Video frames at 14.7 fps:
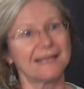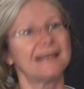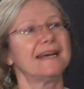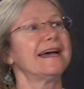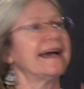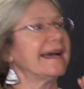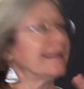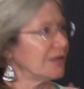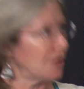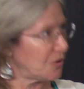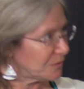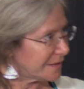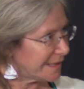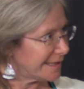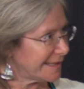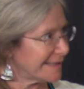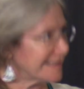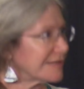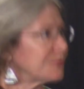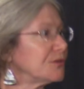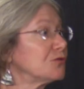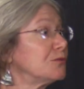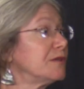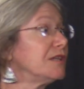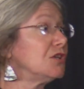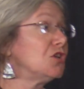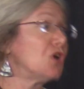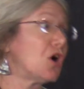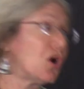and loneliness, which we
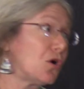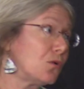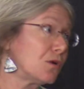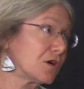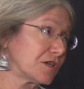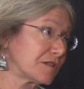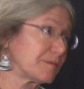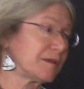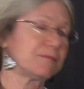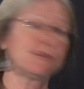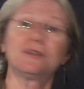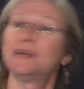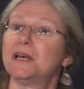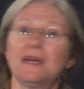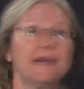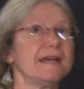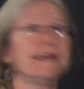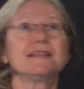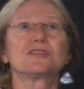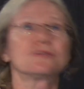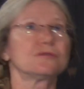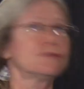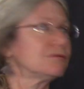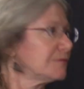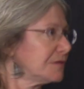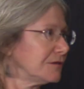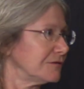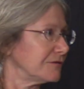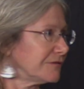know hurts people. Yep. It's through the roof.